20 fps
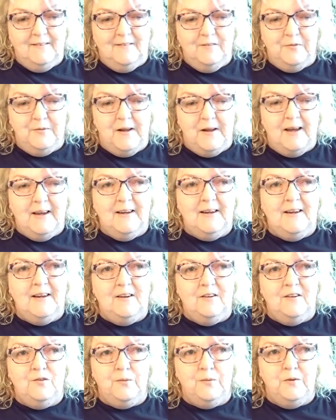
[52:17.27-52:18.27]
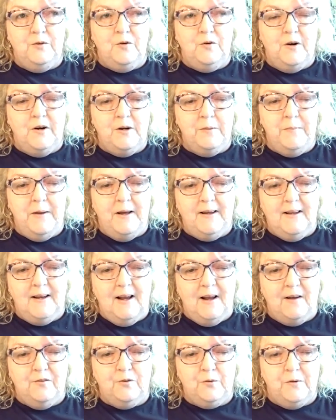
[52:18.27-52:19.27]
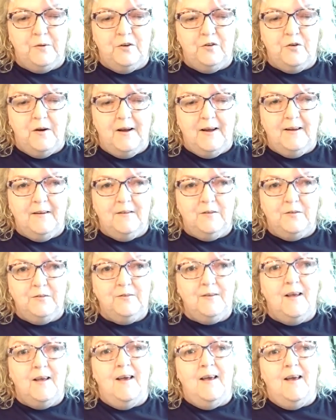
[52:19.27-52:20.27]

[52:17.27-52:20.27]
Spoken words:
flying geese when you're already making half square triangles.